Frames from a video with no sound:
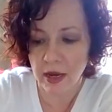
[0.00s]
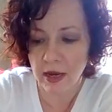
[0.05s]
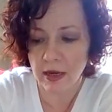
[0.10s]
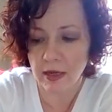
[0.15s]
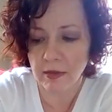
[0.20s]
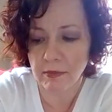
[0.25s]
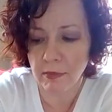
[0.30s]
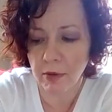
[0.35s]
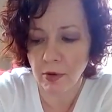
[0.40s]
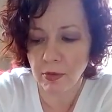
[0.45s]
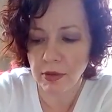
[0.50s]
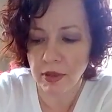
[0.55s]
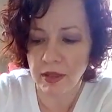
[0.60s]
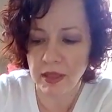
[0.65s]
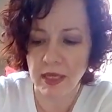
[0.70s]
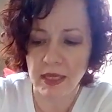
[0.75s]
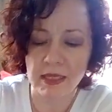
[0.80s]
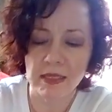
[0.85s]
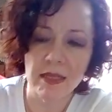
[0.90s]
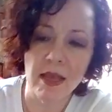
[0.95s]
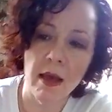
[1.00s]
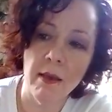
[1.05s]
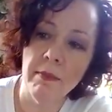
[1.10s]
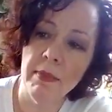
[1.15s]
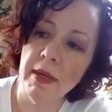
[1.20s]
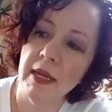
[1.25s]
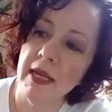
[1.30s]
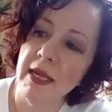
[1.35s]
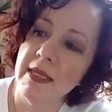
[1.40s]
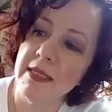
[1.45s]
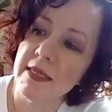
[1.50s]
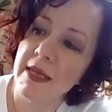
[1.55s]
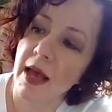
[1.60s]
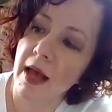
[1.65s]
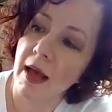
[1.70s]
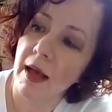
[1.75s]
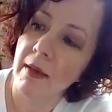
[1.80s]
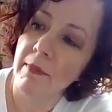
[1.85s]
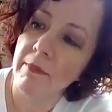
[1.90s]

And both of these companies,